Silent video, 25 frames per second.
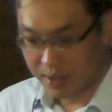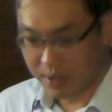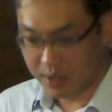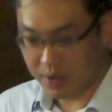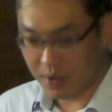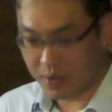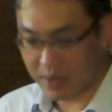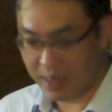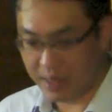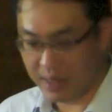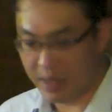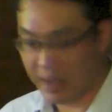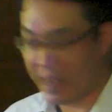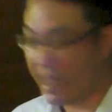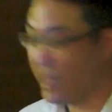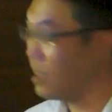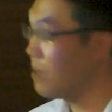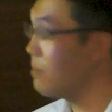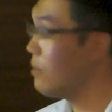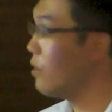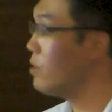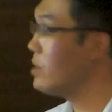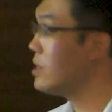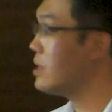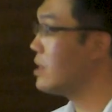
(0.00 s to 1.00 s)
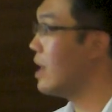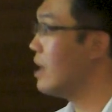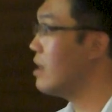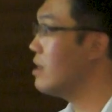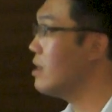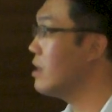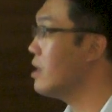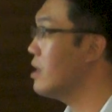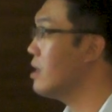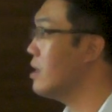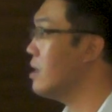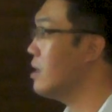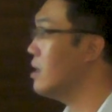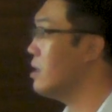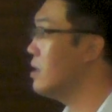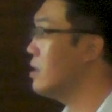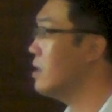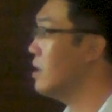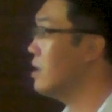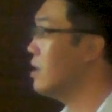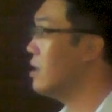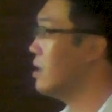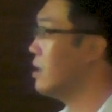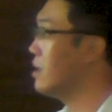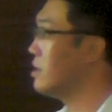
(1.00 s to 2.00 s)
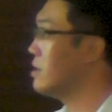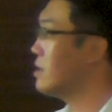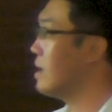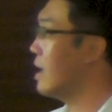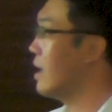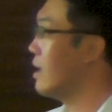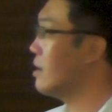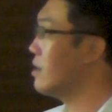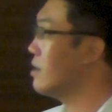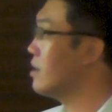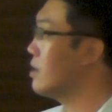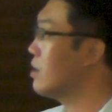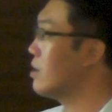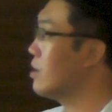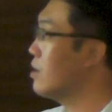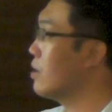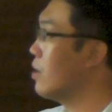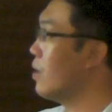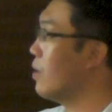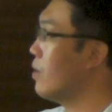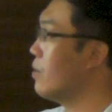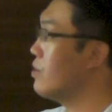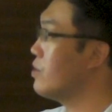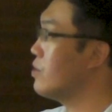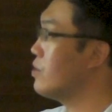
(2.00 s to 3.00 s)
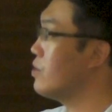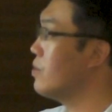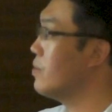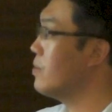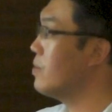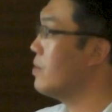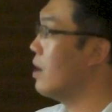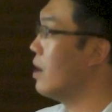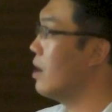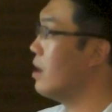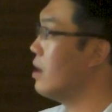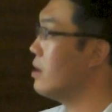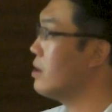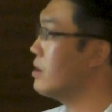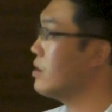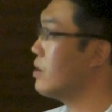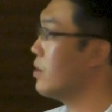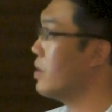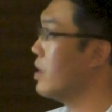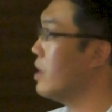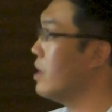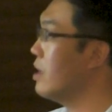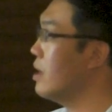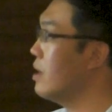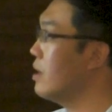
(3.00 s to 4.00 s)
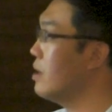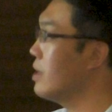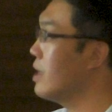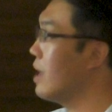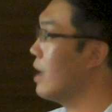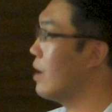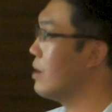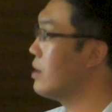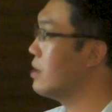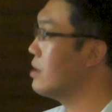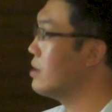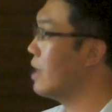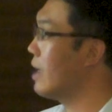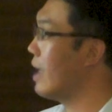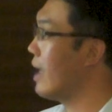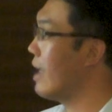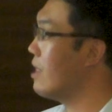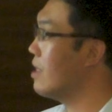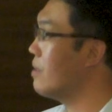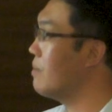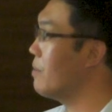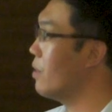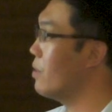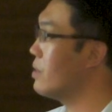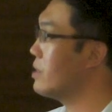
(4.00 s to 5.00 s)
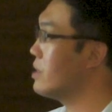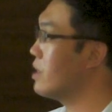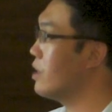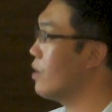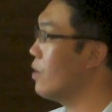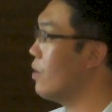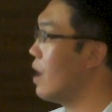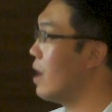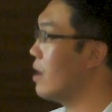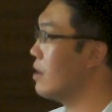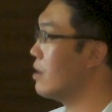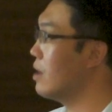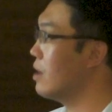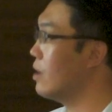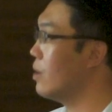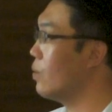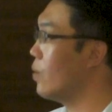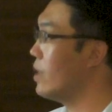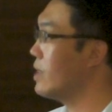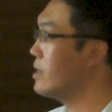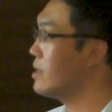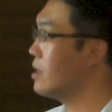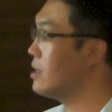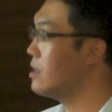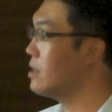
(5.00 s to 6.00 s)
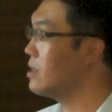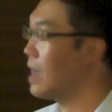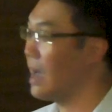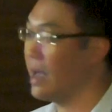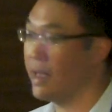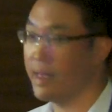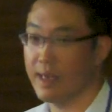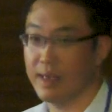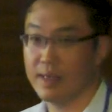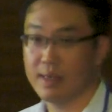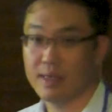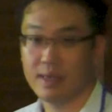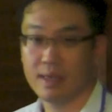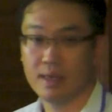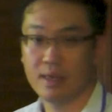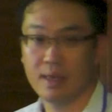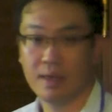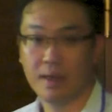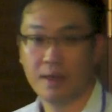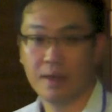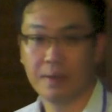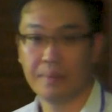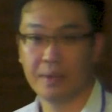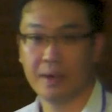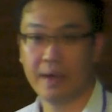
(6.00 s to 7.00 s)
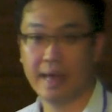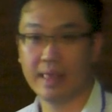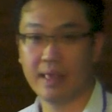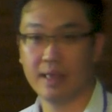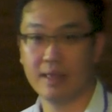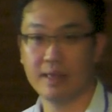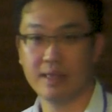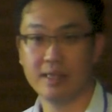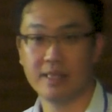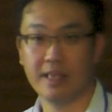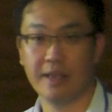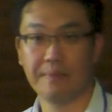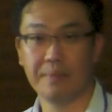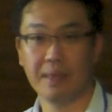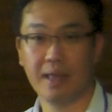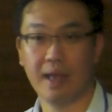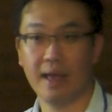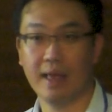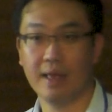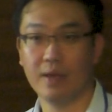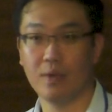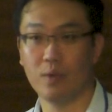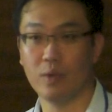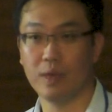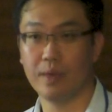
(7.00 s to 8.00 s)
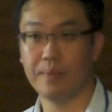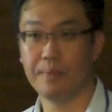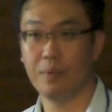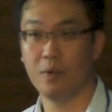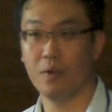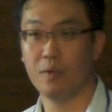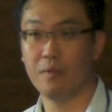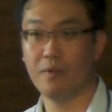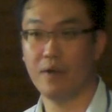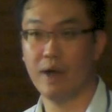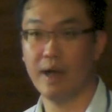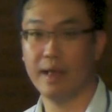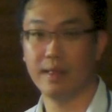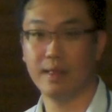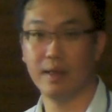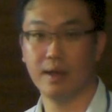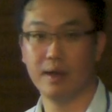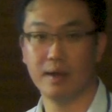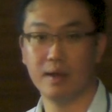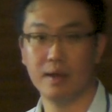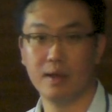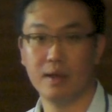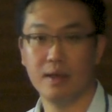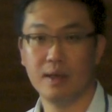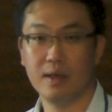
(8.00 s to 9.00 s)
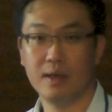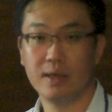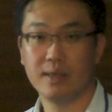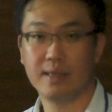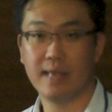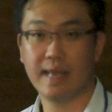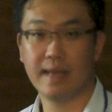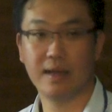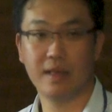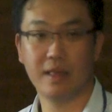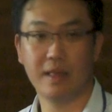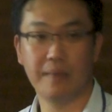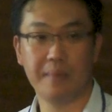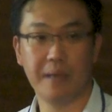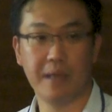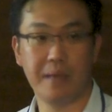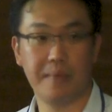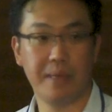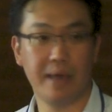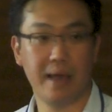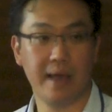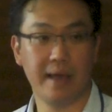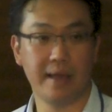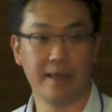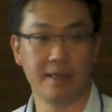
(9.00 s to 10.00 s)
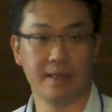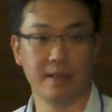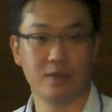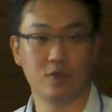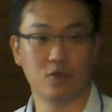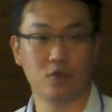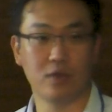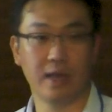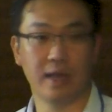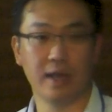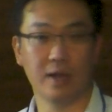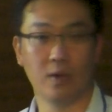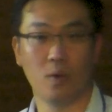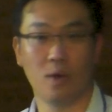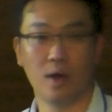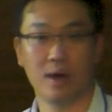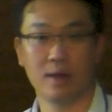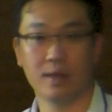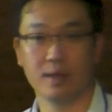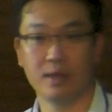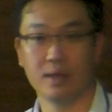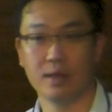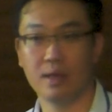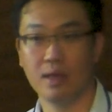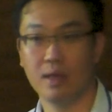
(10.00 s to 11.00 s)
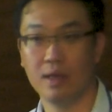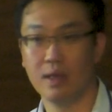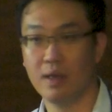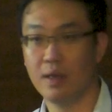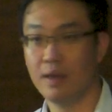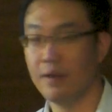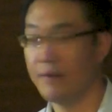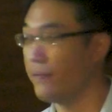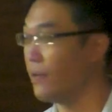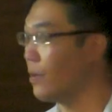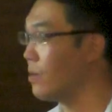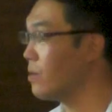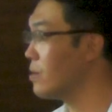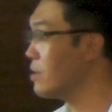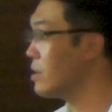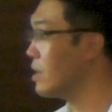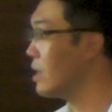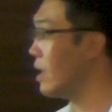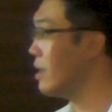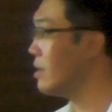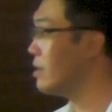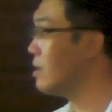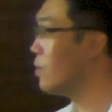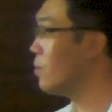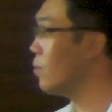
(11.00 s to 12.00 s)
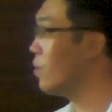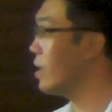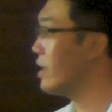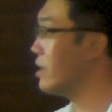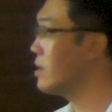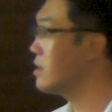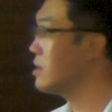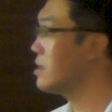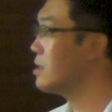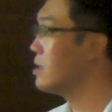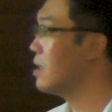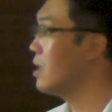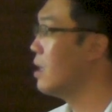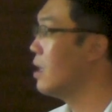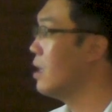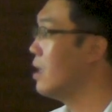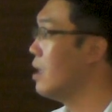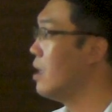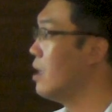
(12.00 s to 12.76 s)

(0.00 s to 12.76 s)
So in the animal study here, as I told you, so here, the animal still on the Western diet, but at the same time, we provide the cyclin peptide in the drinking water for 10 weeks.